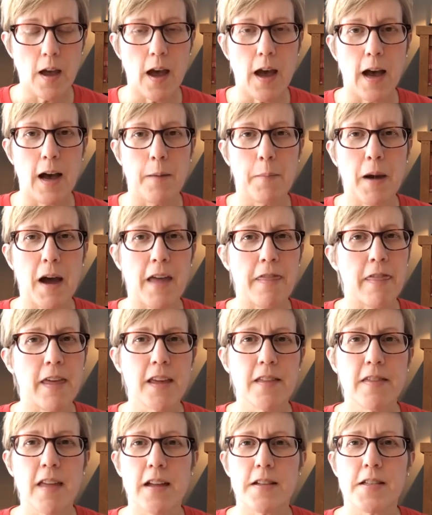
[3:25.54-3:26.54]
um, I
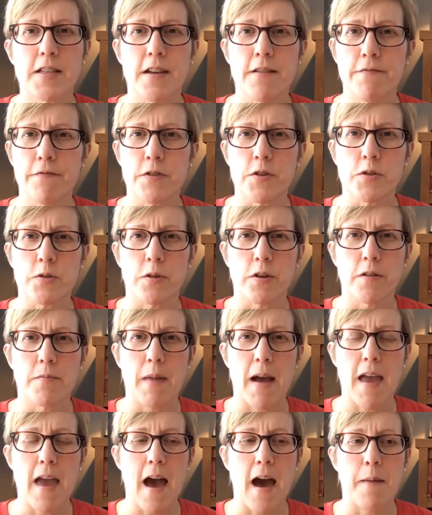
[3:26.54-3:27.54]
think that's it for sort of
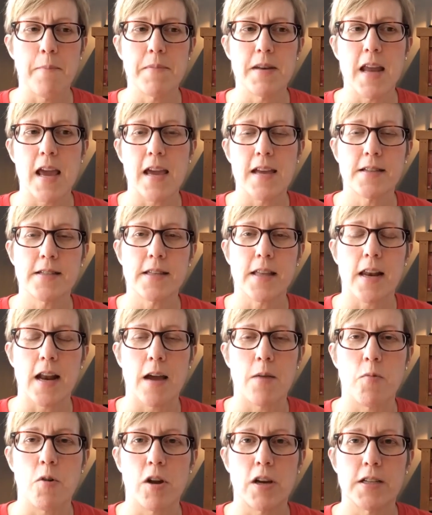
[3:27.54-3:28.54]
my updates that
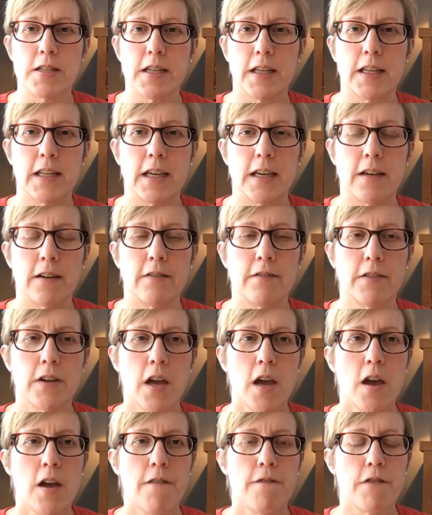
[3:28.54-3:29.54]
I wanted to give
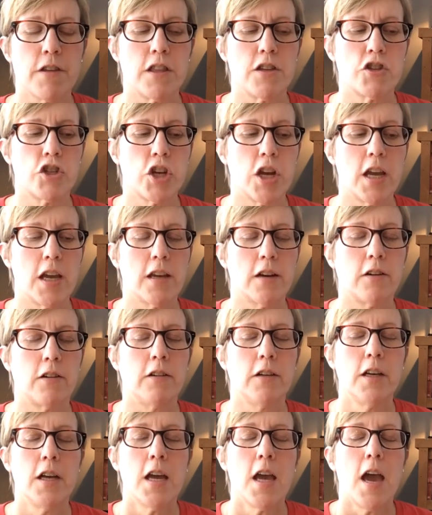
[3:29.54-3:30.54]
for the
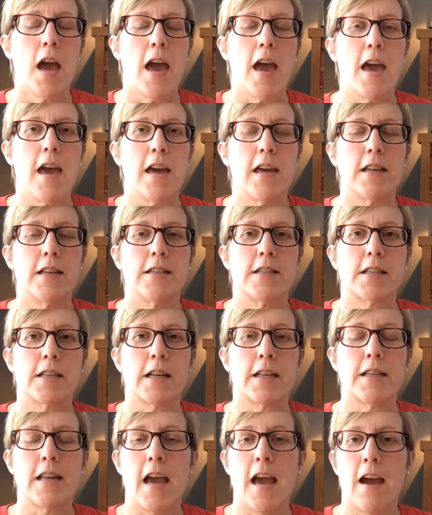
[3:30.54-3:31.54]
channel. And
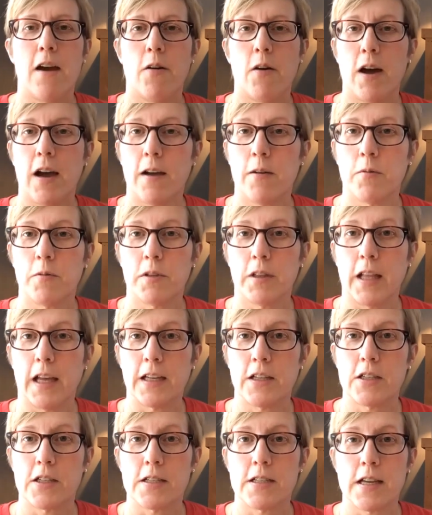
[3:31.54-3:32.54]
now I would
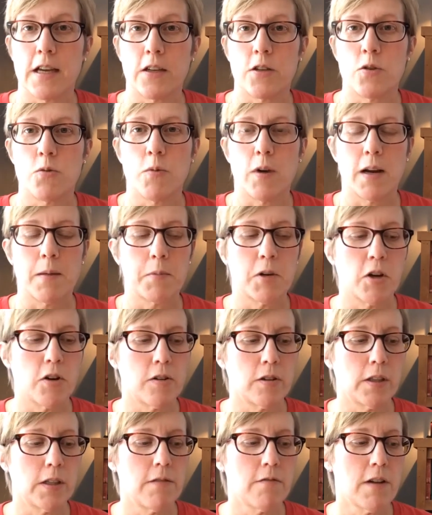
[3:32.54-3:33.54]
like to tell you what I'm
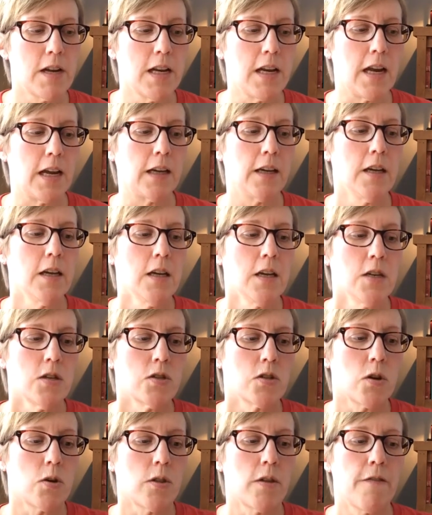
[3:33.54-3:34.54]
currently reading.
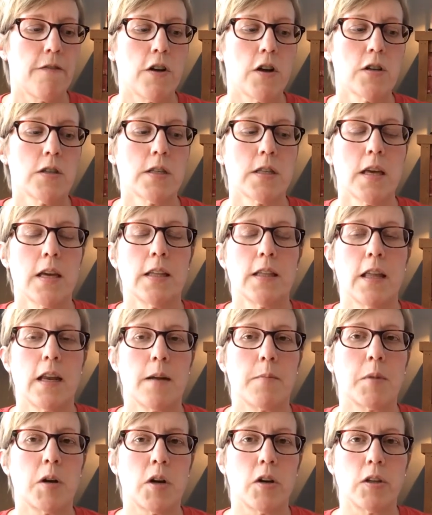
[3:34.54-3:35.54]
So the first thing that
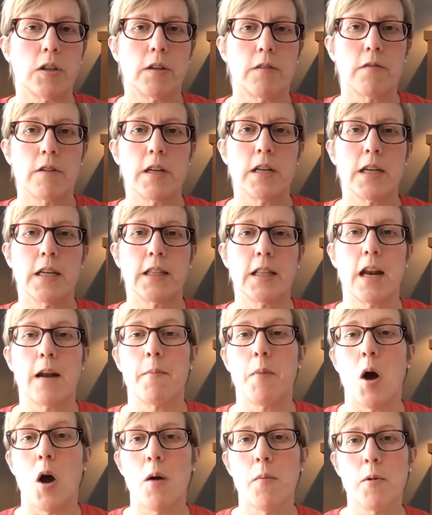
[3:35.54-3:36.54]
I'm currently reading that
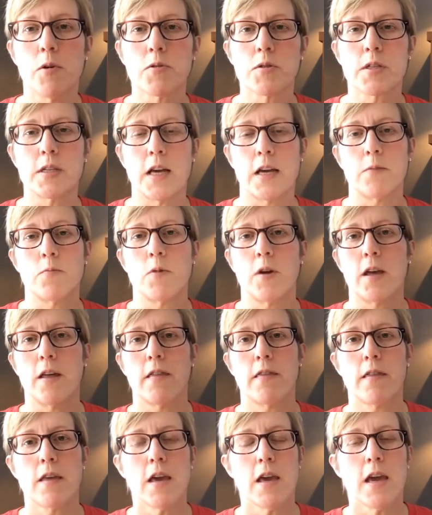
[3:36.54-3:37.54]
I'm almost done
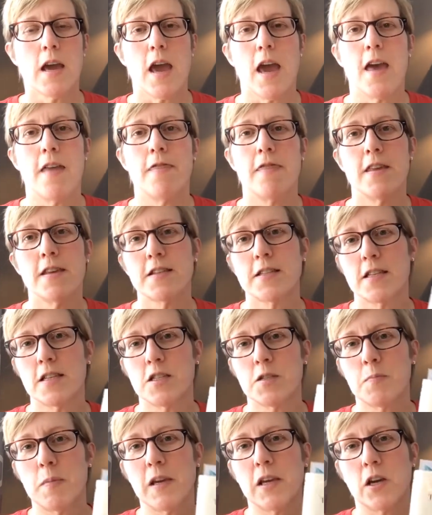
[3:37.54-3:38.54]
with, and this
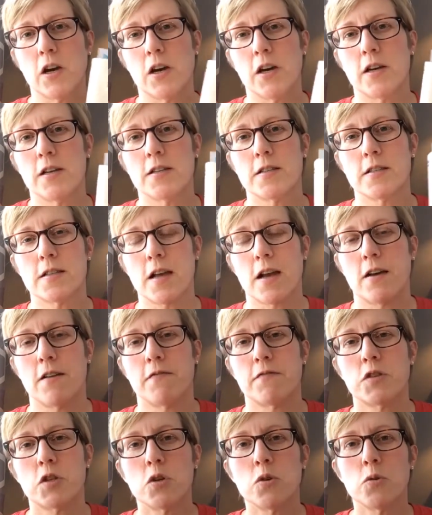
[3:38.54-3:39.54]
is because
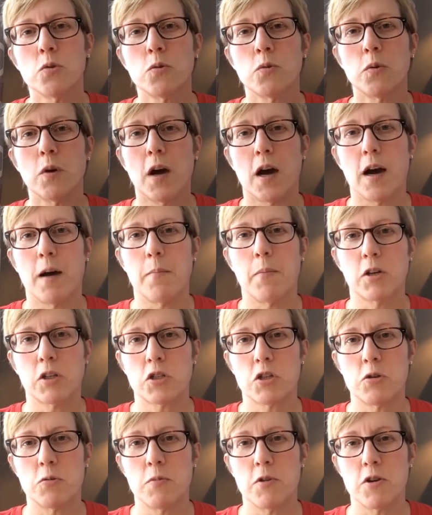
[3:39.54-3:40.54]
of two uh,
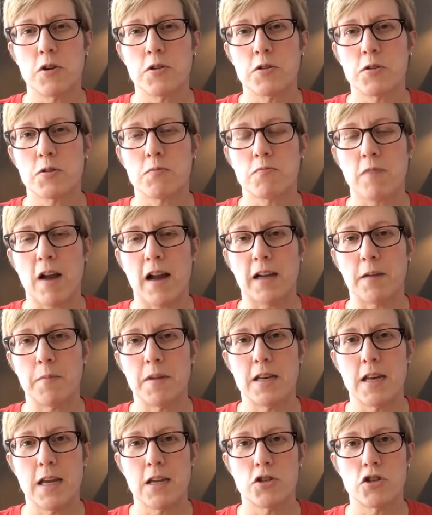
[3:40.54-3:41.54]
booktubers
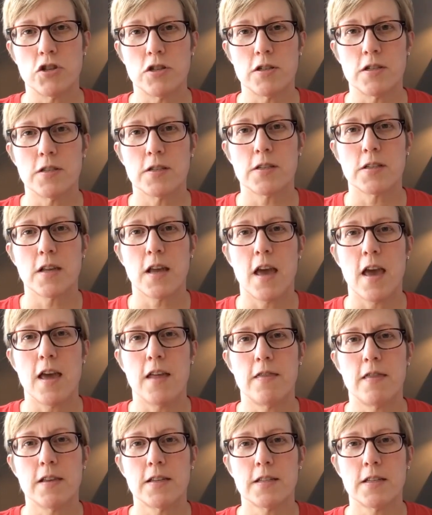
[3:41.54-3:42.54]
recommendations,
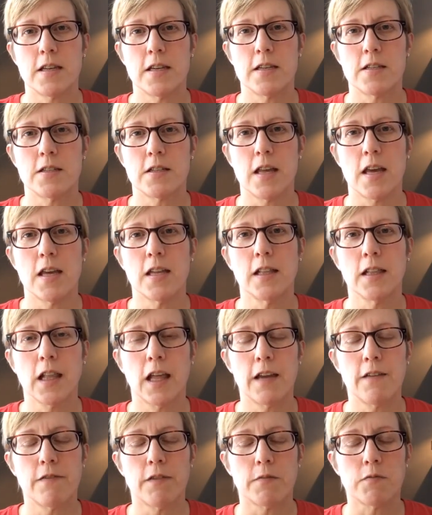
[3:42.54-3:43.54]
and this is The Hidden
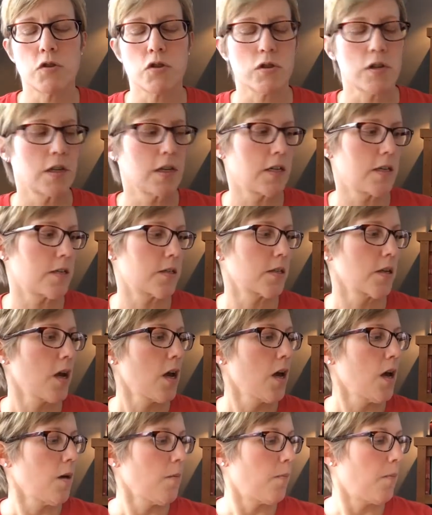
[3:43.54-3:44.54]
Life of Trees
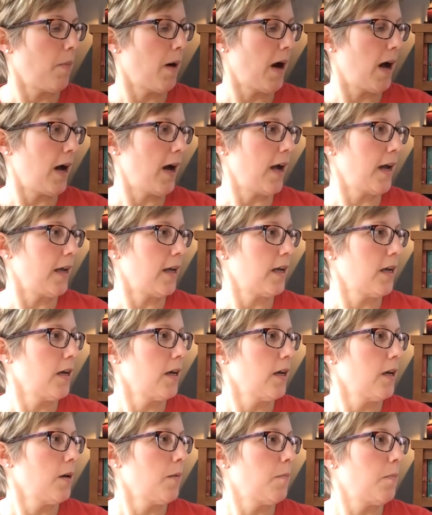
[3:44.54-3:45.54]
by
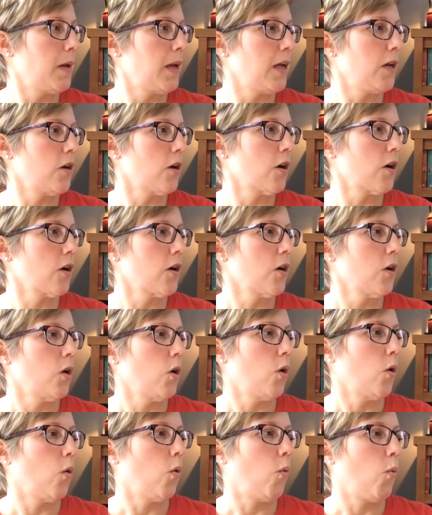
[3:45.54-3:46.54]
Peter
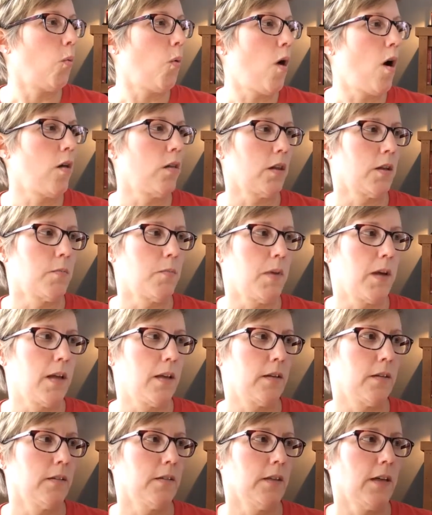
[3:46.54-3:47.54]

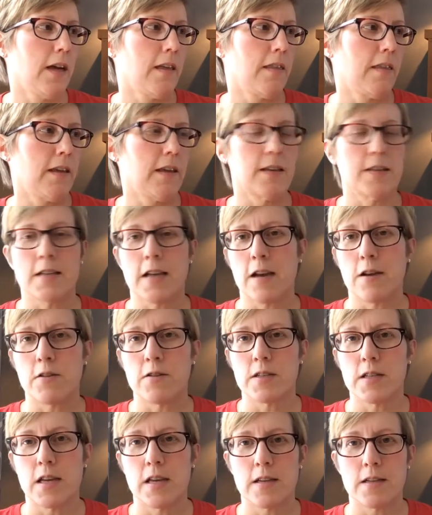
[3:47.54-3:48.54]
Wohlleben. I think is how you
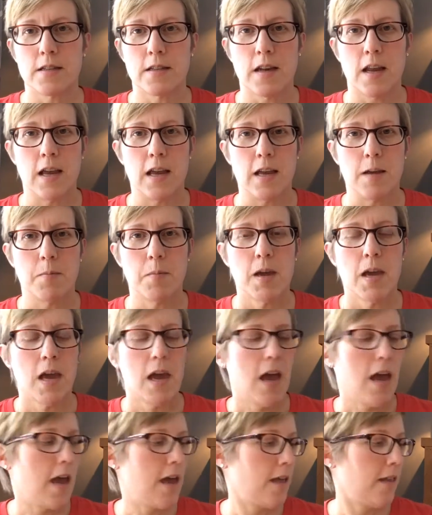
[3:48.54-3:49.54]
say his name.
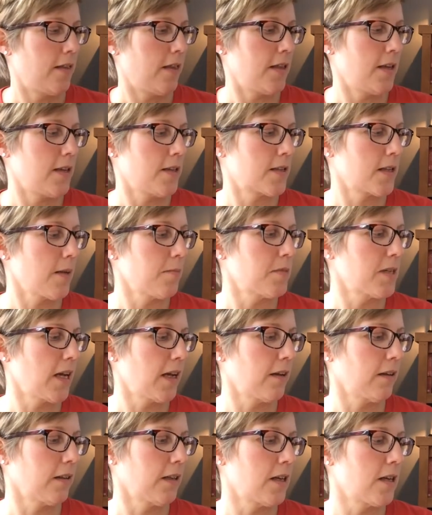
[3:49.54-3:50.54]
And the
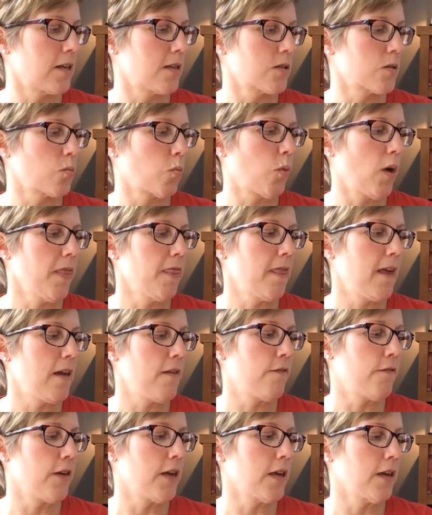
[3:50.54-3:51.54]
subtitle is What They
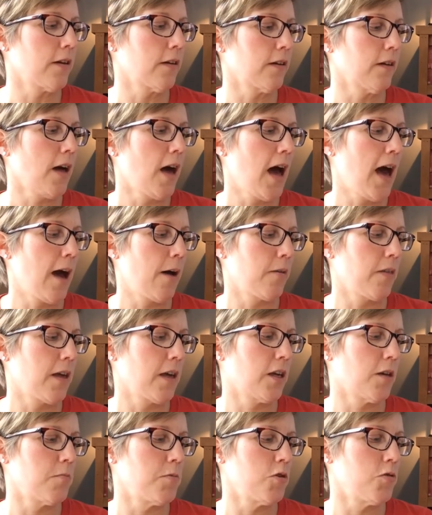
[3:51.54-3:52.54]
Feel, How They
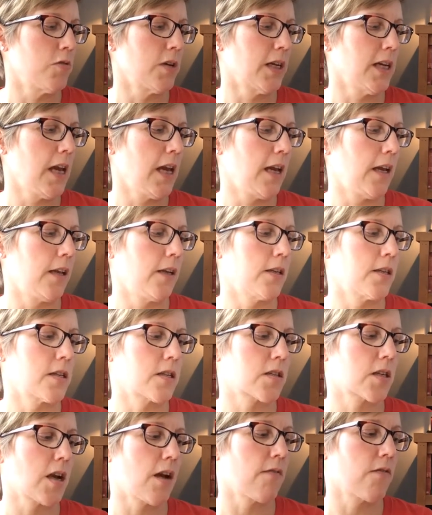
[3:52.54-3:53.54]
Communicate,
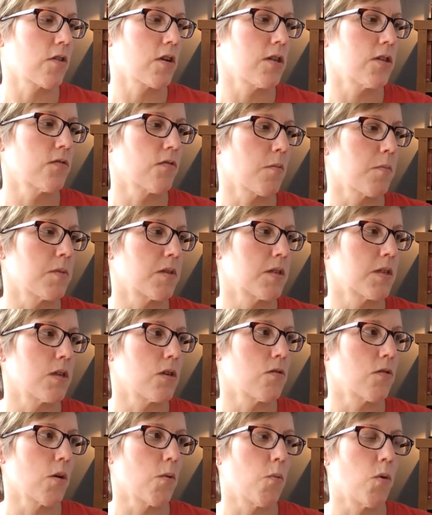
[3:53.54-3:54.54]
Discoveries from a
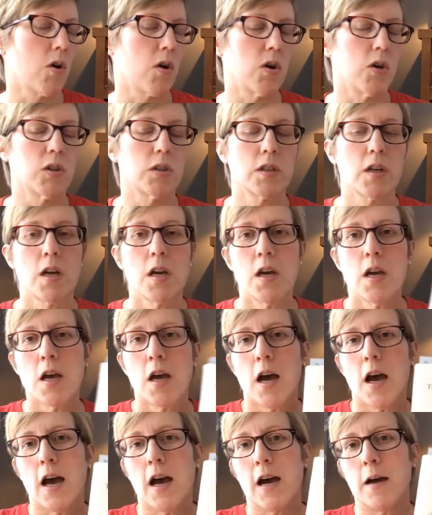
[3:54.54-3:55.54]
Secret World.
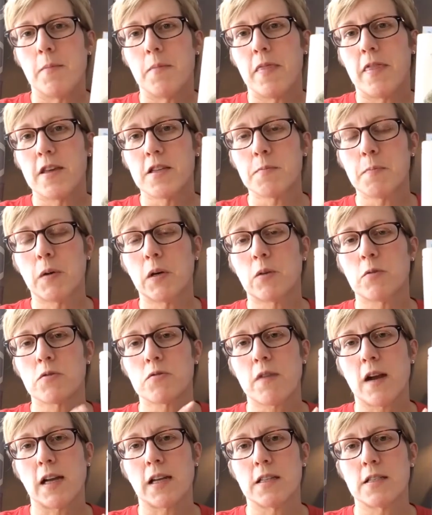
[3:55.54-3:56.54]
Um, this book was
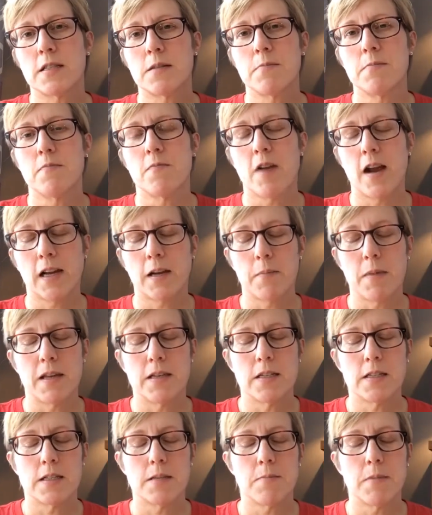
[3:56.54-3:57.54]
rec
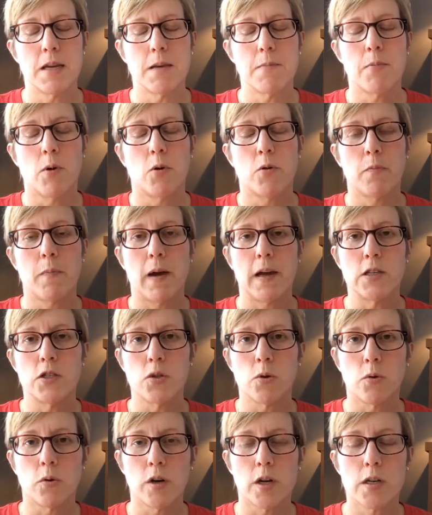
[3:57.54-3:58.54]
recommended to me both by
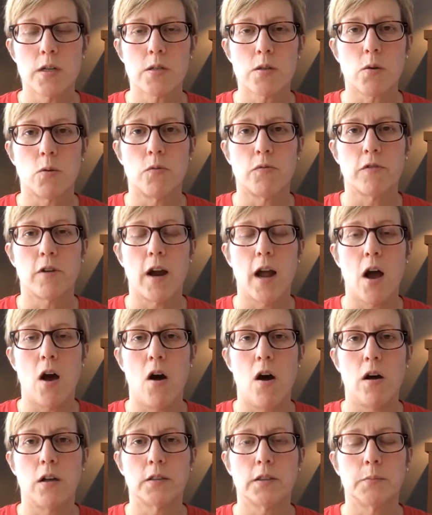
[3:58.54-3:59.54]
Doris over at
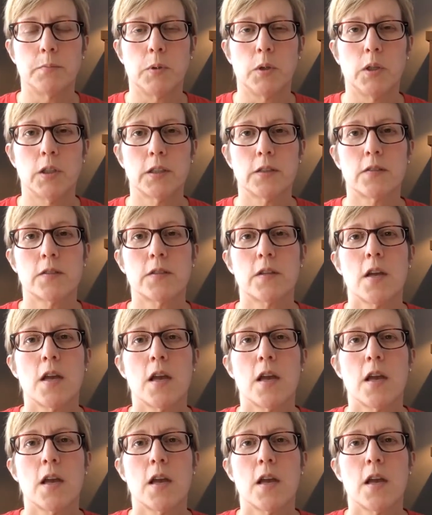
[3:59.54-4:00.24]
All the Books